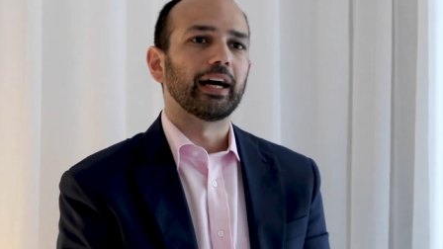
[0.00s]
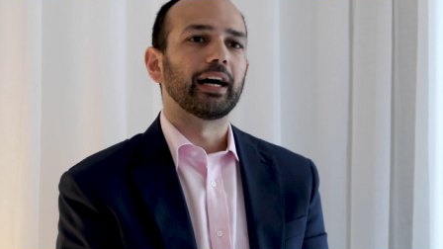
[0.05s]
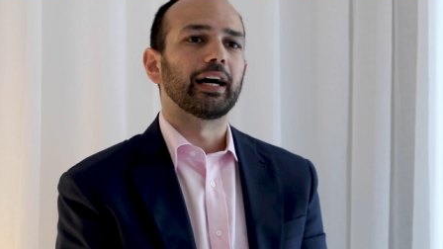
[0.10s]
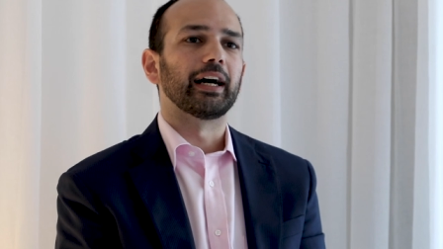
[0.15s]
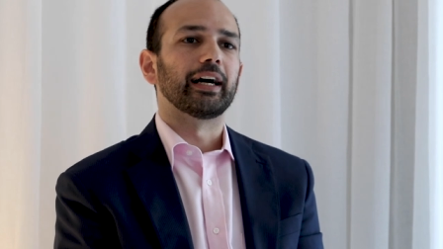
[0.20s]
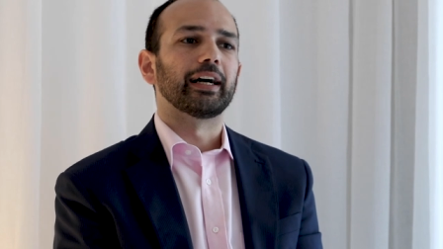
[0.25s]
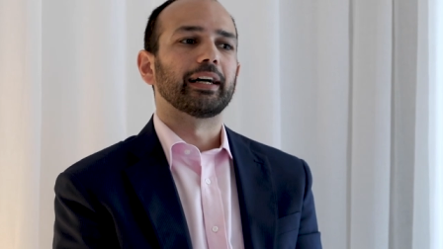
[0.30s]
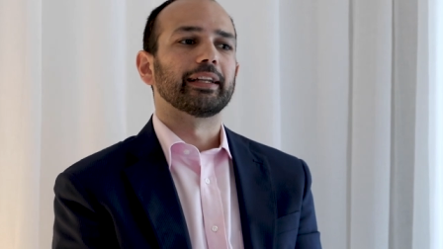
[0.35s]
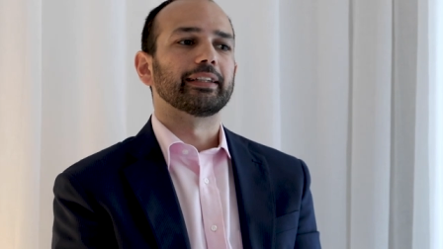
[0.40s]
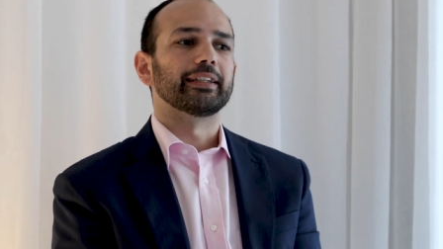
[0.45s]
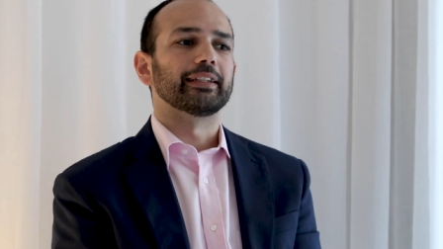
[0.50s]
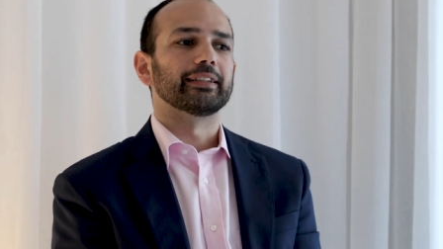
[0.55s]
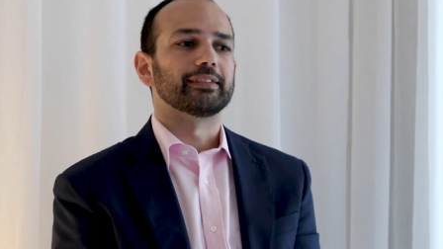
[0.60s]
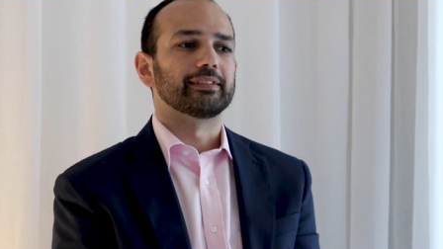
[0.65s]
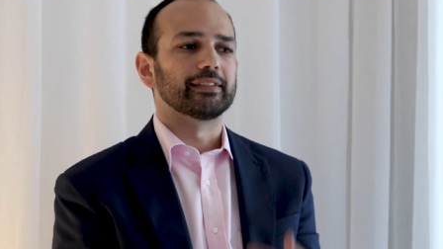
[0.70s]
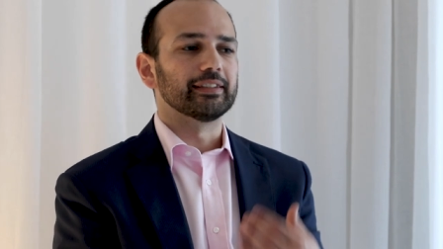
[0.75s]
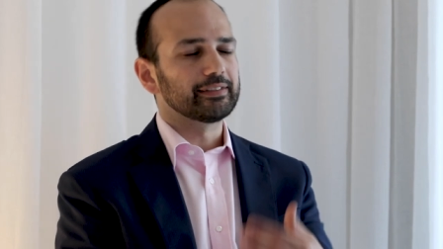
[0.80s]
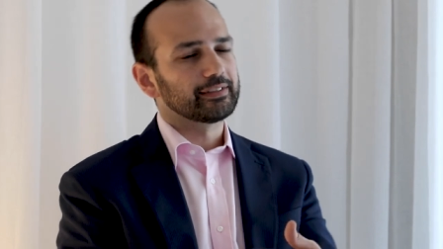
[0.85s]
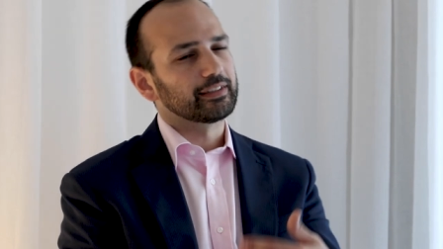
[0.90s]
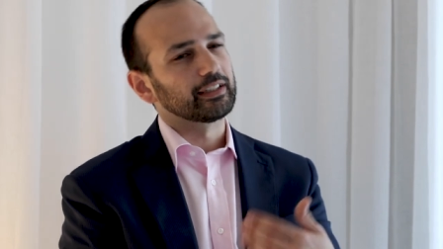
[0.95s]
And
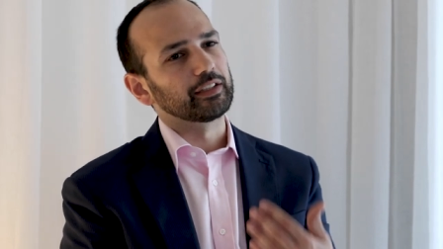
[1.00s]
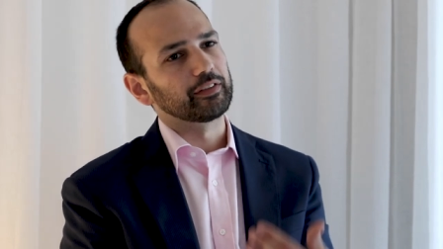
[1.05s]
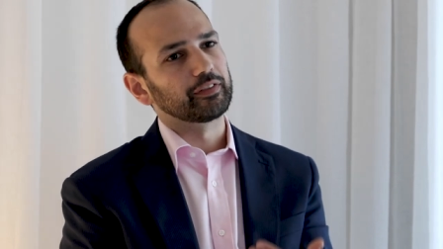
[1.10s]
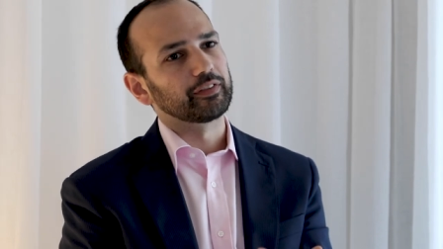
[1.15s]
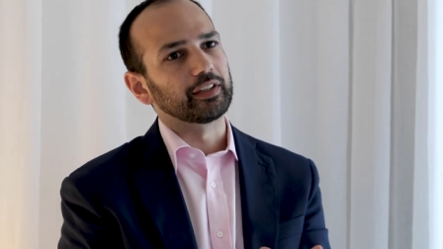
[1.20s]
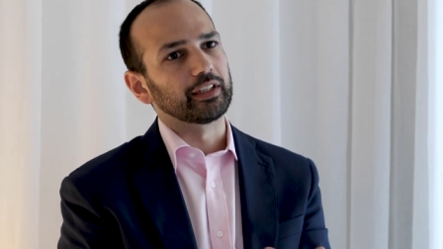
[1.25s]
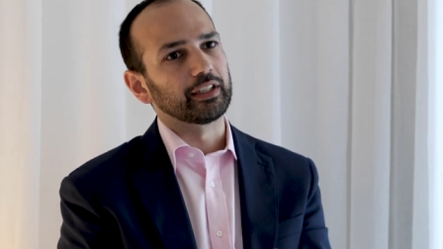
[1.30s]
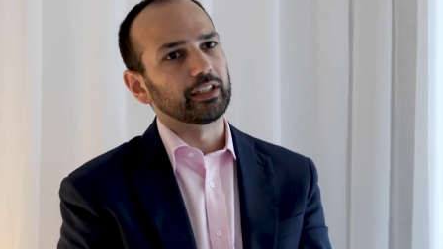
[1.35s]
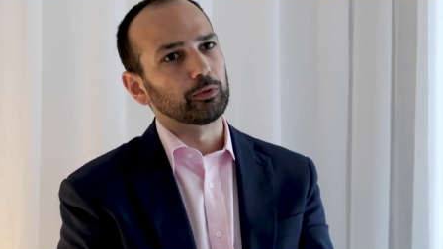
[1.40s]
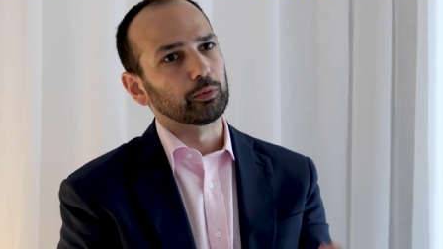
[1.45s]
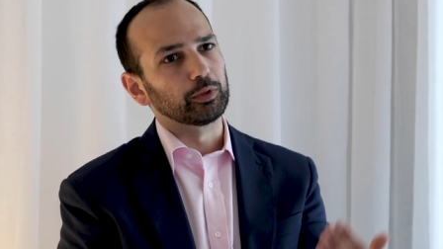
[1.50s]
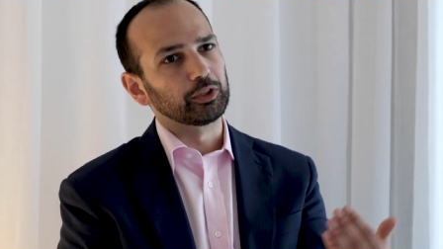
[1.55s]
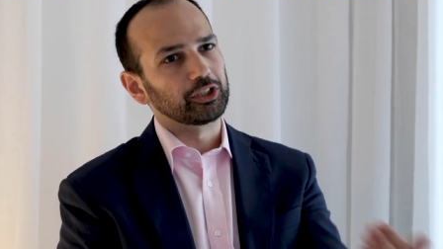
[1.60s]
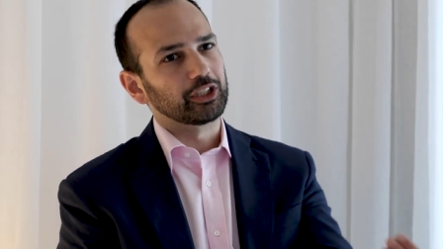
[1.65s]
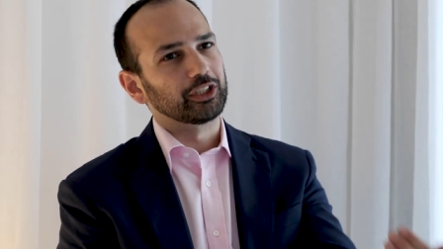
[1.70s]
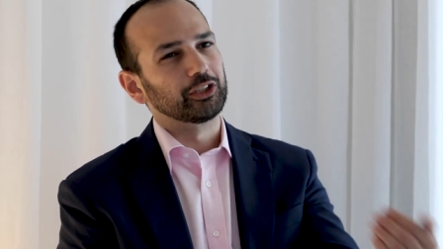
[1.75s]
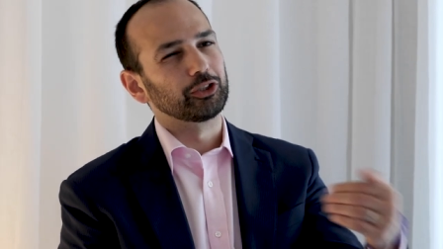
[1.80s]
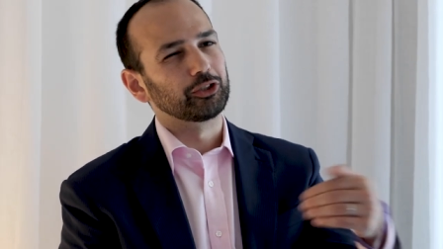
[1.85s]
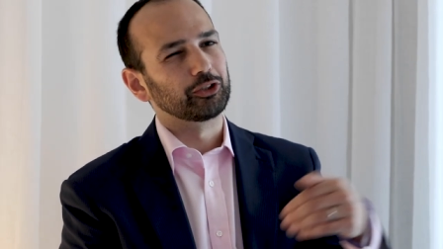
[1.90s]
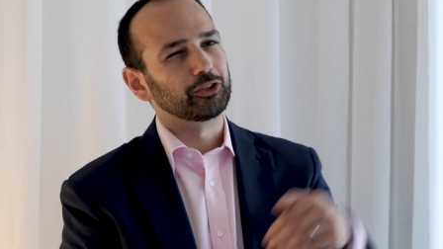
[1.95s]
it's this kind of thing
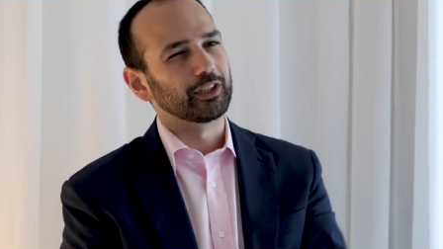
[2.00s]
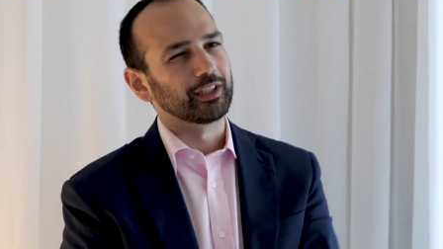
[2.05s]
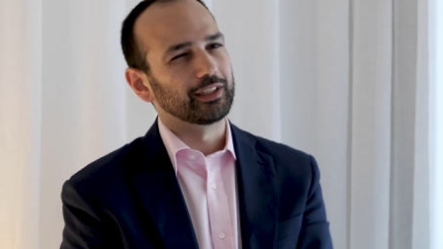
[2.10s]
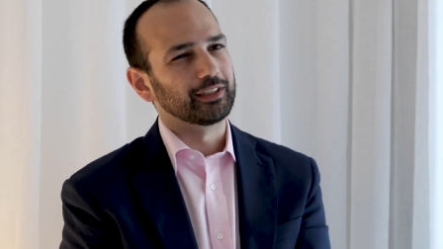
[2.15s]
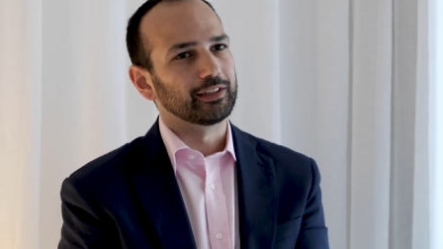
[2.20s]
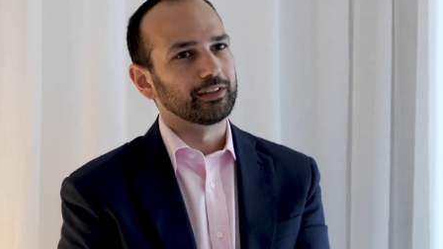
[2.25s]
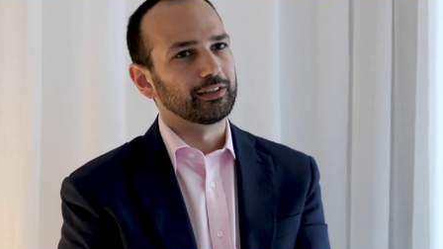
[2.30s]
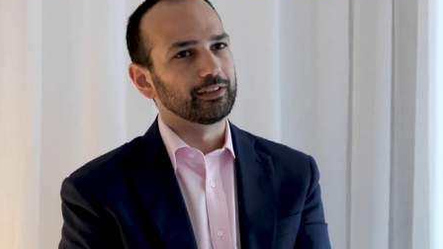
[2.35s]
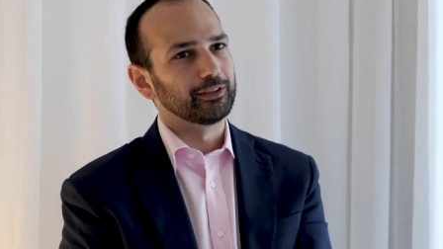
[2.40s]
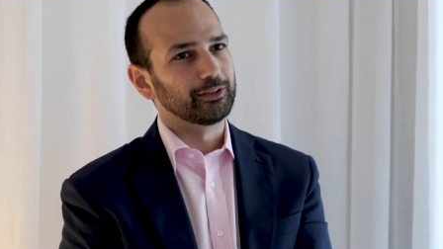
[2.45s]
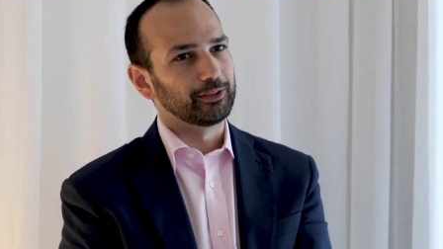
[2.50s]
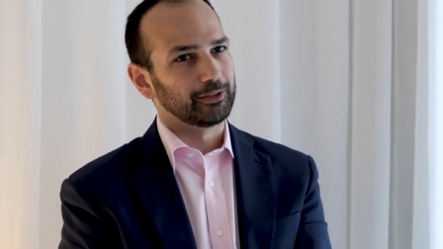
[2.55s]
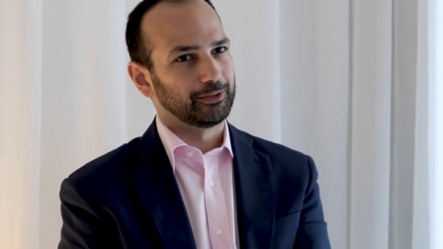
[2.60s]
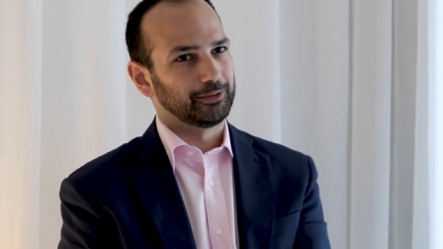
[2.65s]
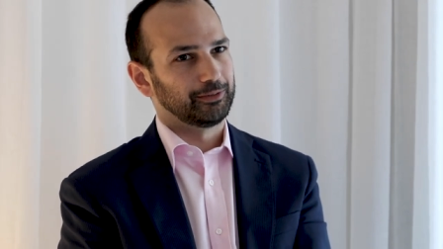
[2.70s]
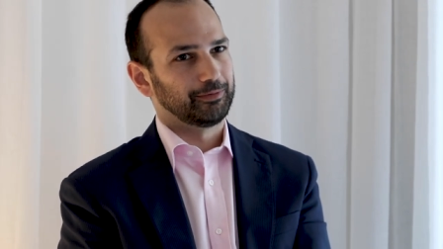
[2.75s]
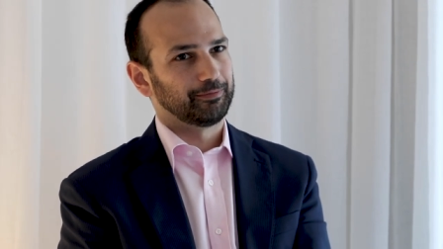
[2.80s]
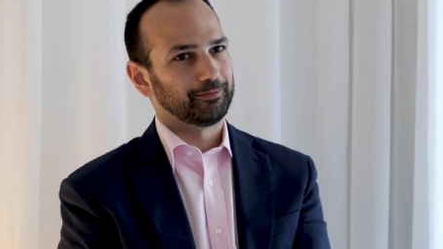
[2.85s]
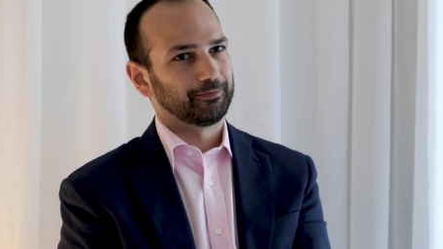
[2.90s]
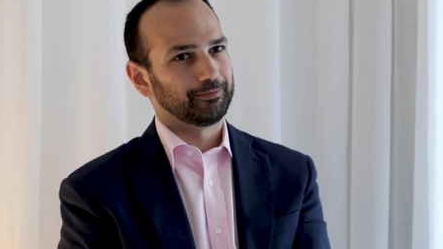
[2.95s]
which enshrined in
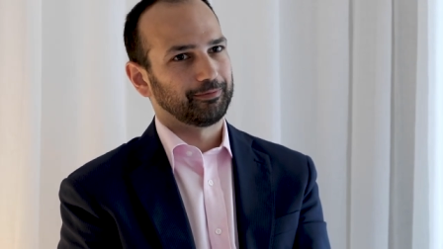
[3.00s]
law